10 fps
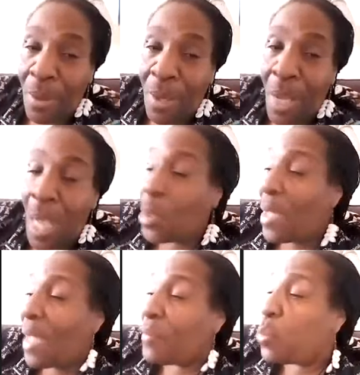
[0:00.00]
I could
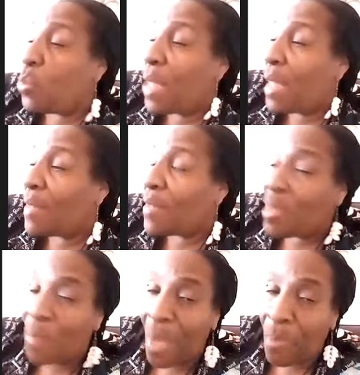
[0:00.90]
have two dollars in
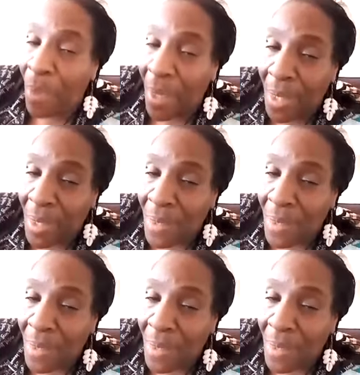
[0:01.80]
my pocket,